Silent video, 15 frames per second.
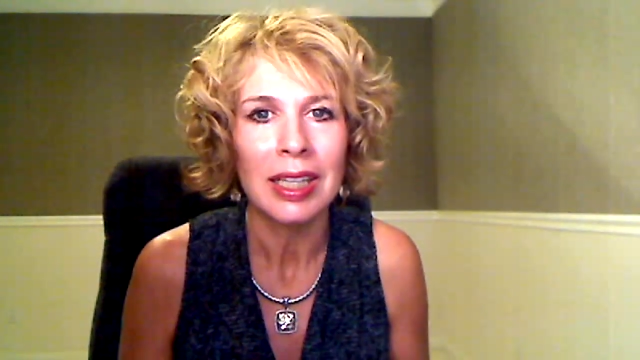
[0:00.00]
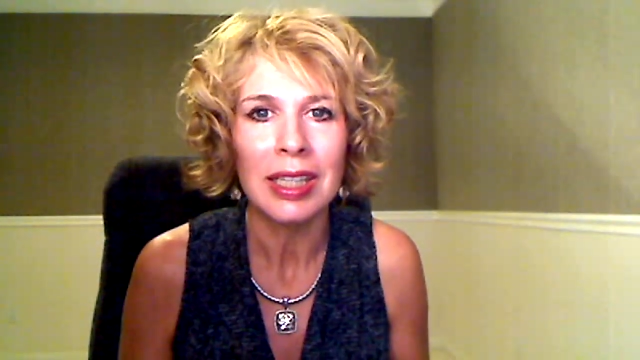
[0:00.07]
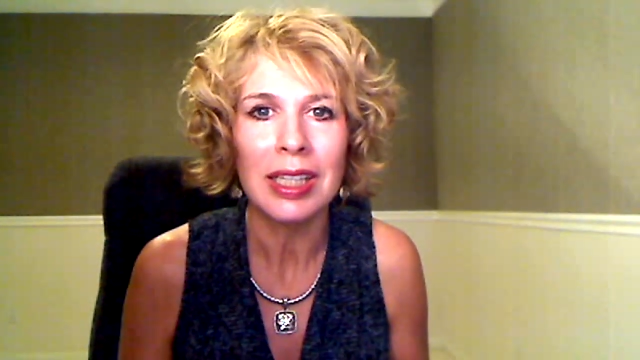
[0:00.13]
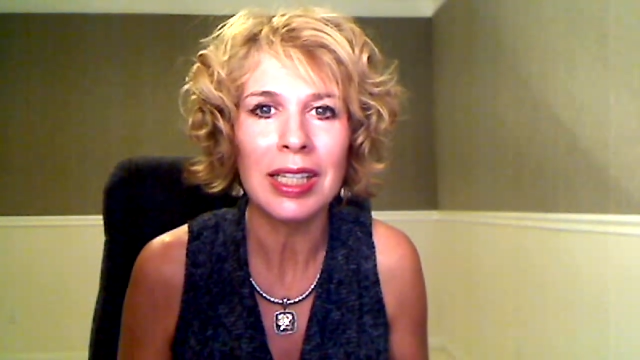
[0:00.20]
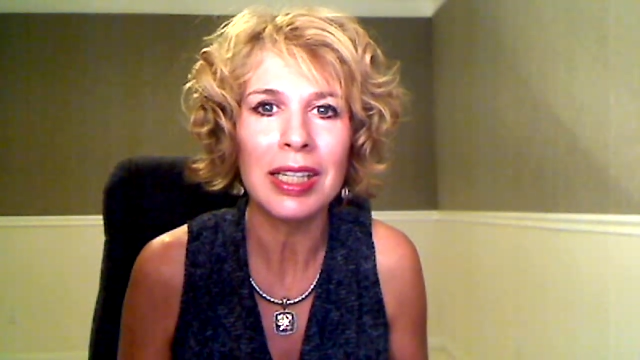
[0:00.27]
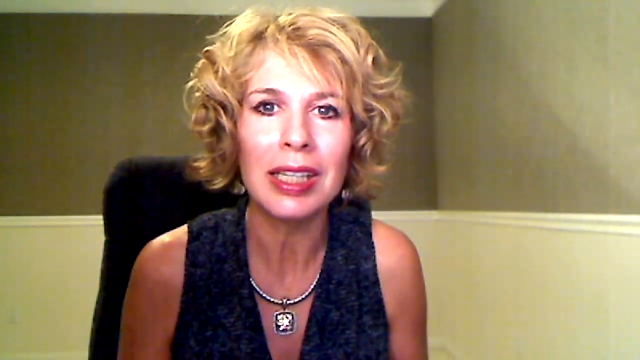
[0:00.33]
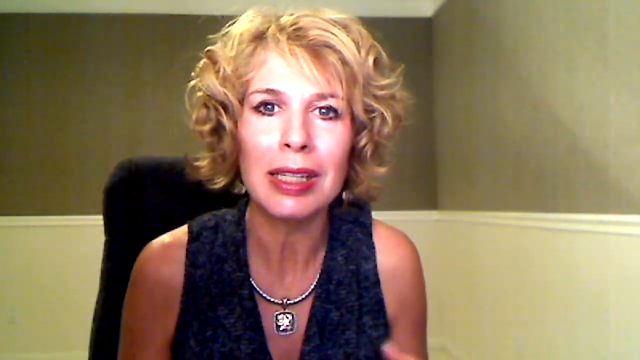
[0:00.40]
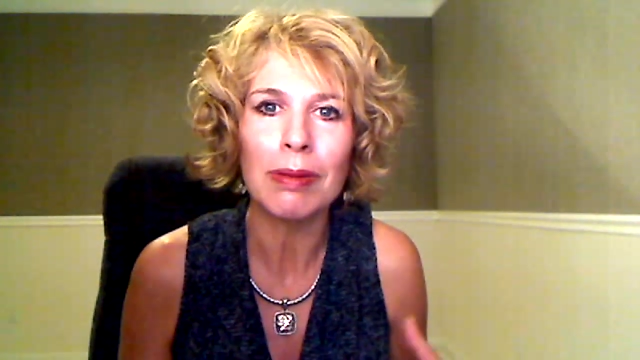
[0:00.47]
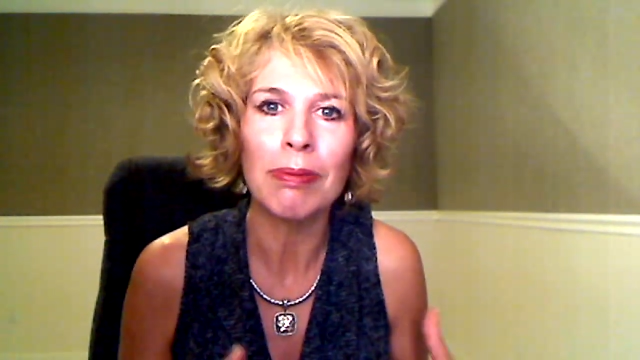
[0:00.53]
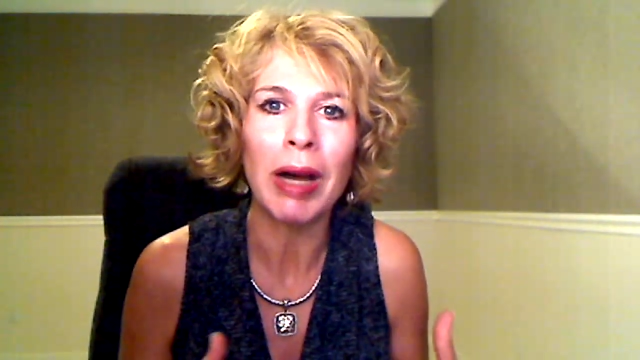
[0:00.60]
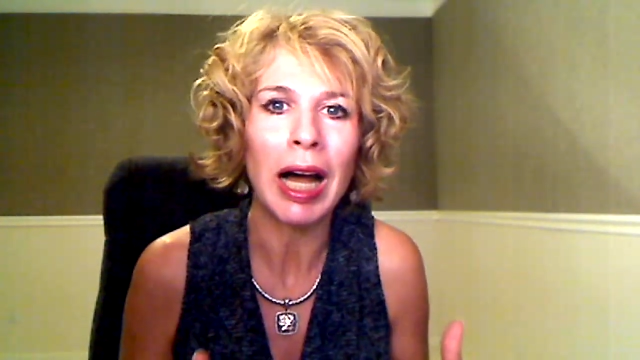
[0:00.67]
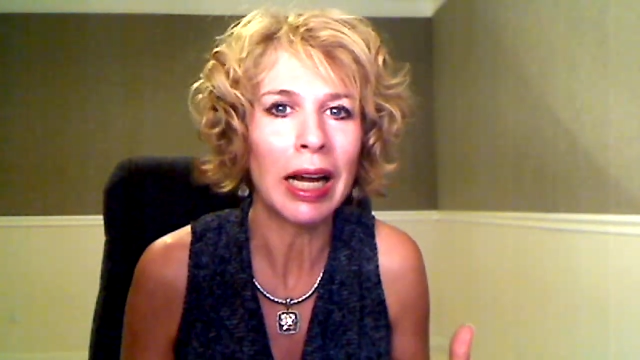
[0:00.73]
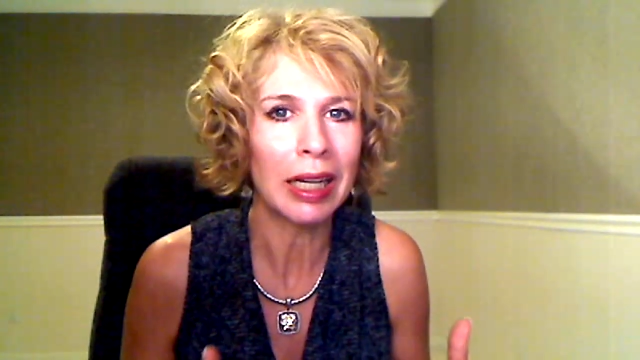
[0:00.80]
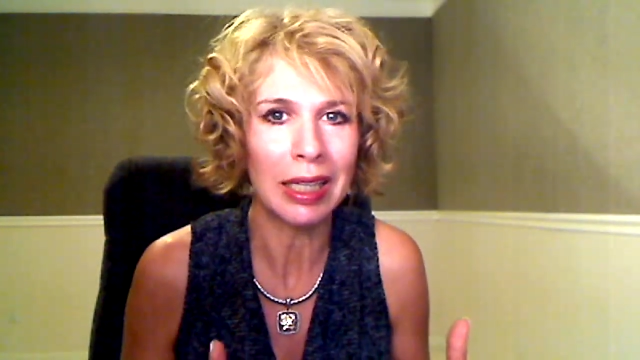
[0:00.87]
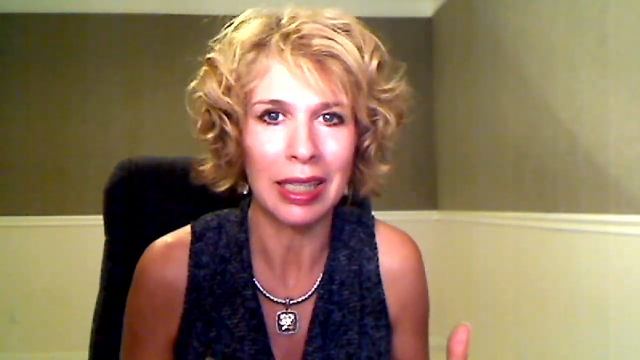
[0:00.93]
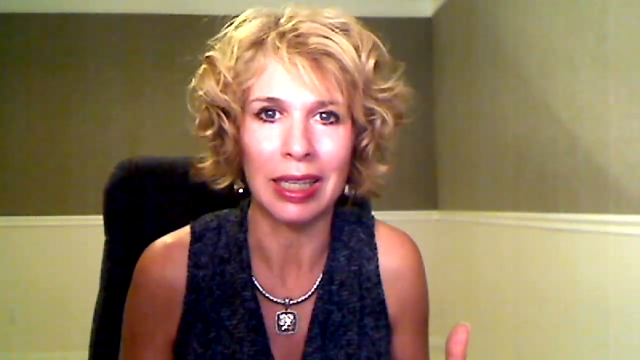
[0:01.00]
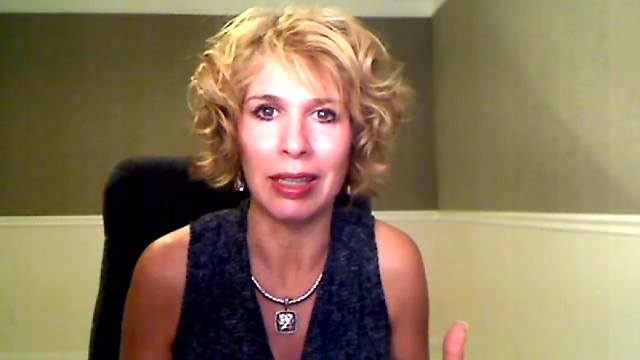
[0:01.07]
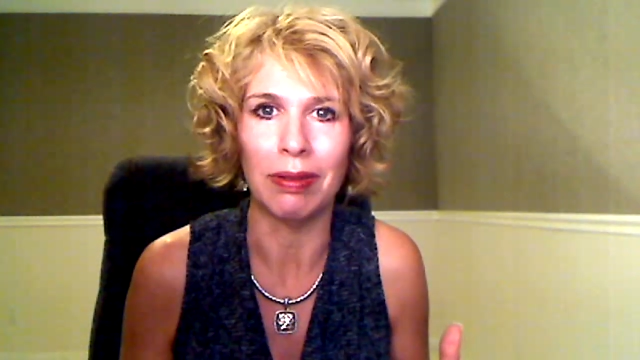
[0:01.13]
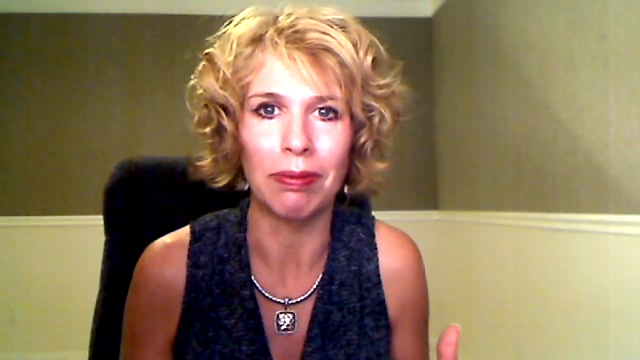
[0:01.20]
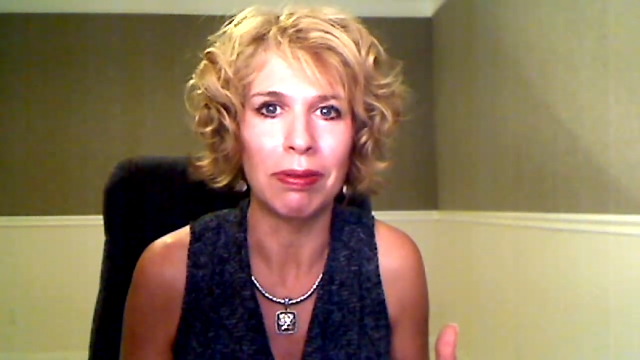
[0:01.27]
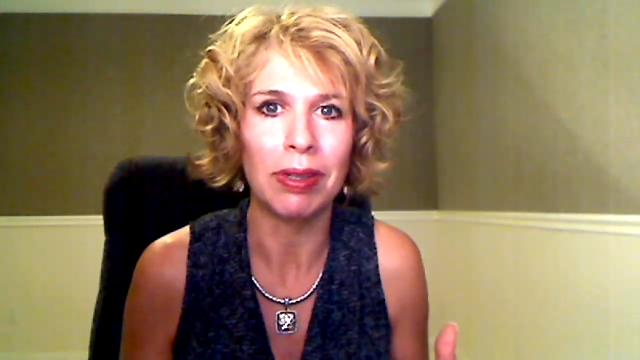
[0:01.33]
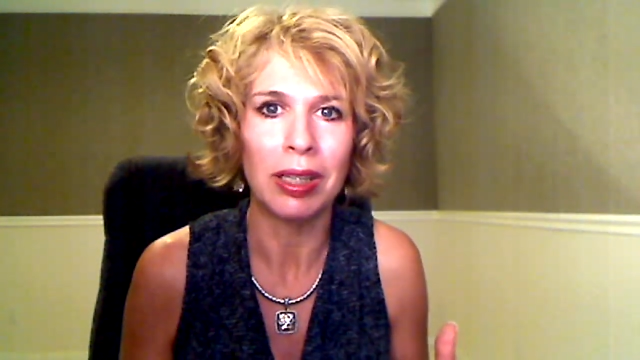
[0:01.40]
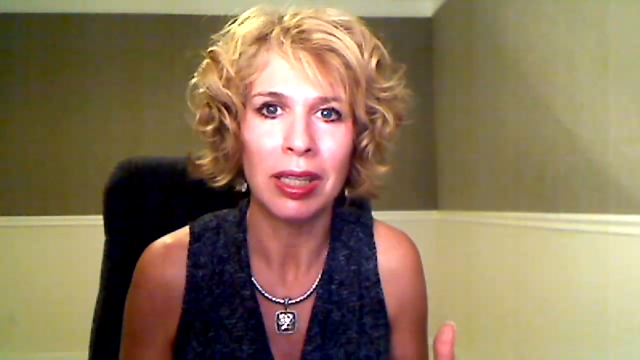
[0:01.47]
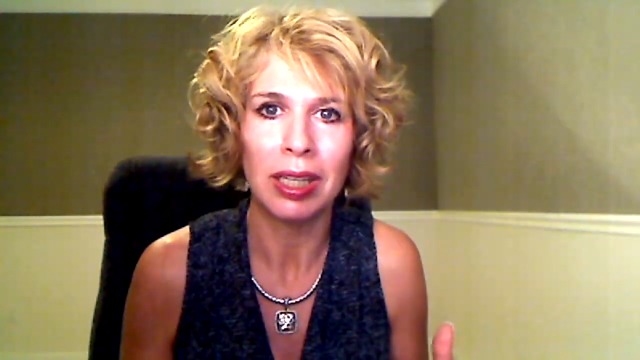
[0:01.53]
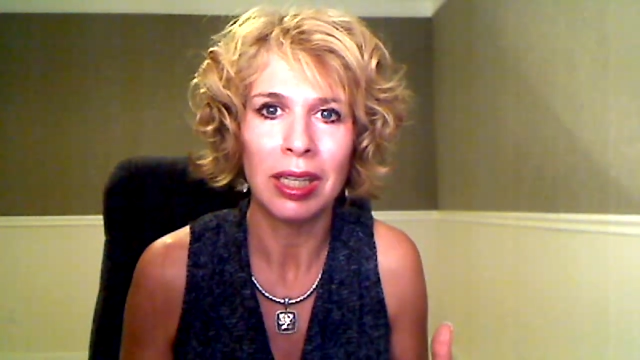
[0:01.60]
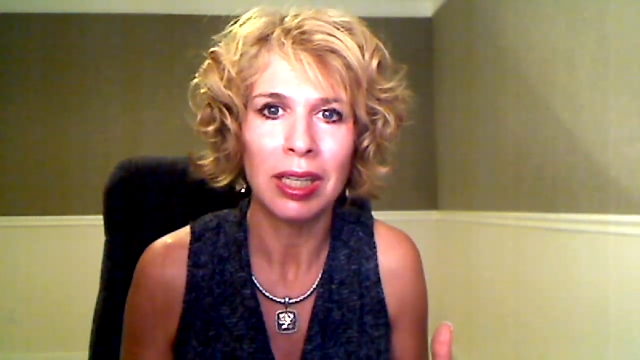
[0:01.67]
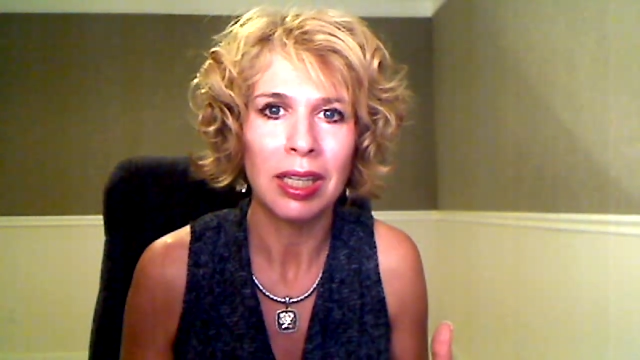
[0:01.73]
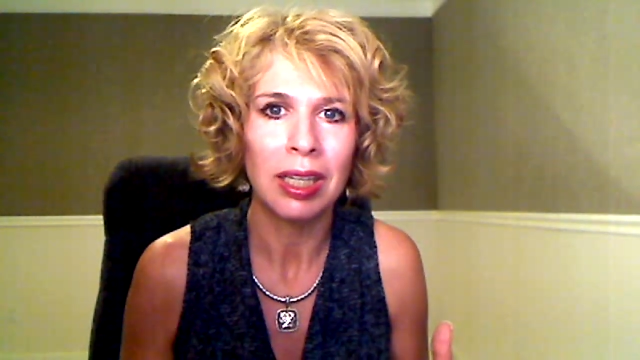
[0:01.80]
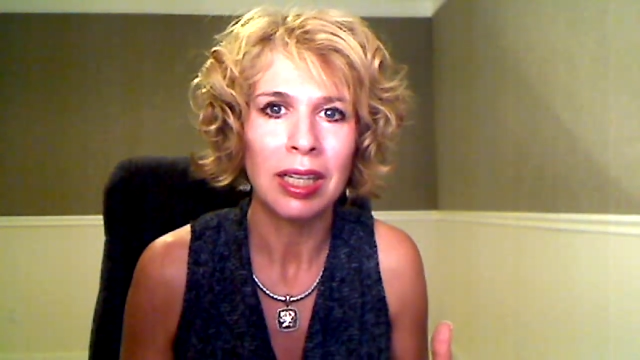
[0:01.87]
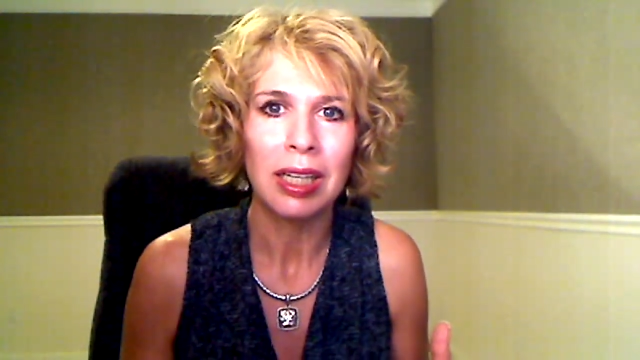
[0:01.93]
she just mocked him.
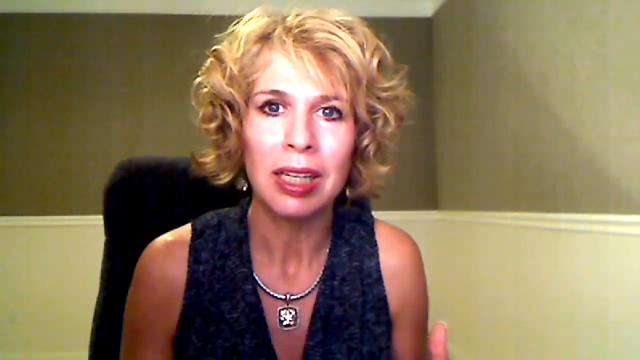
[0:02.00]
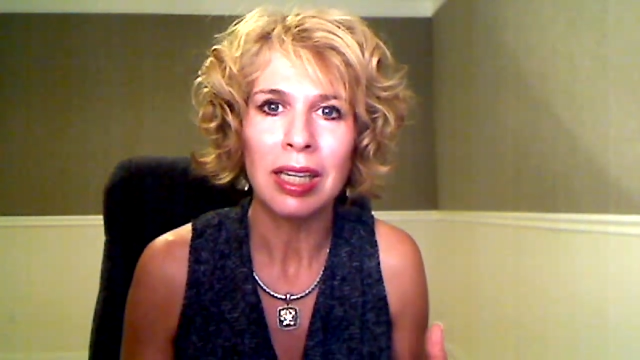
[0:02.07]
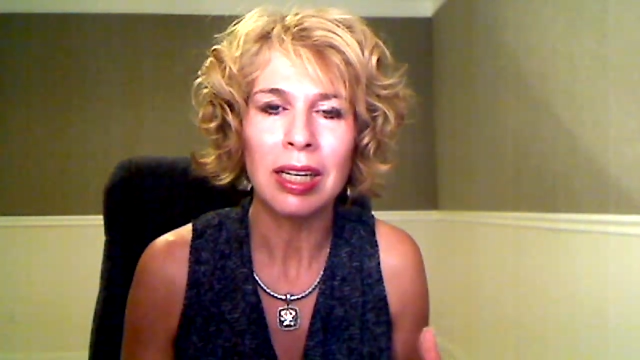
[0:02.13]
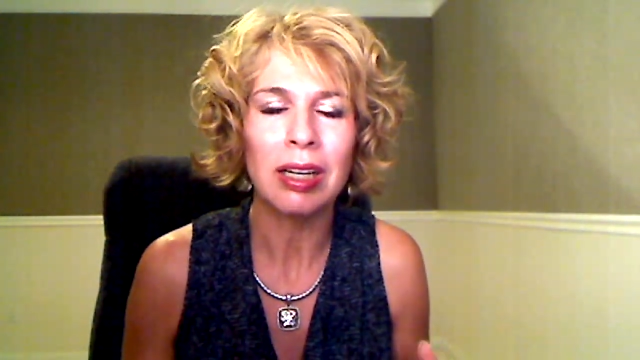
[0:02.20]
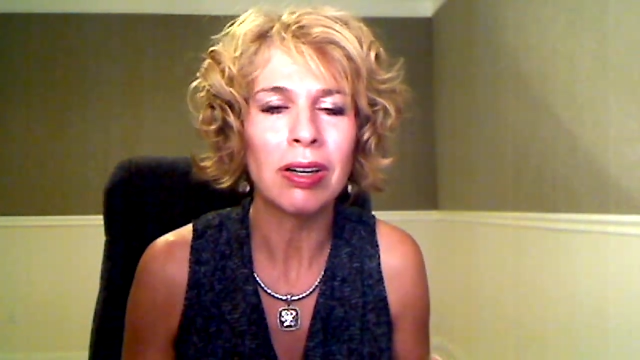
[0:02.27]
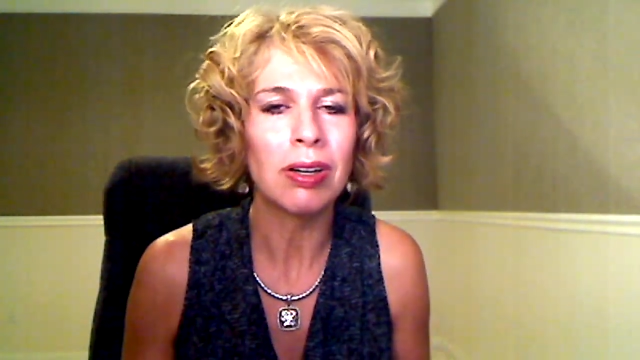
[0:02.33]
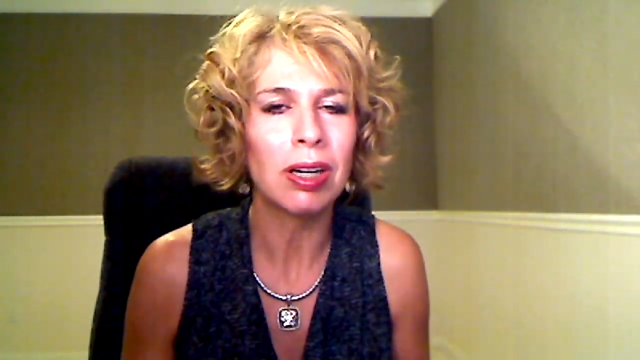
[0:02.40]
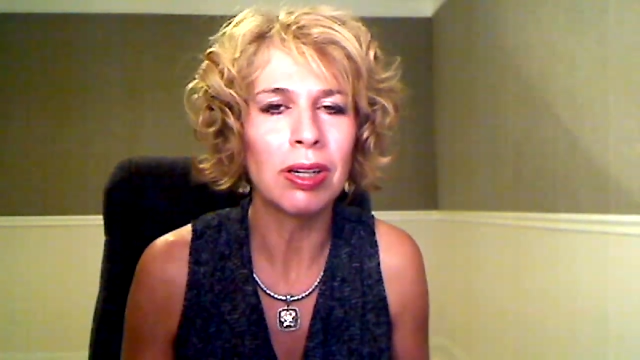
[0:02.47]
You know,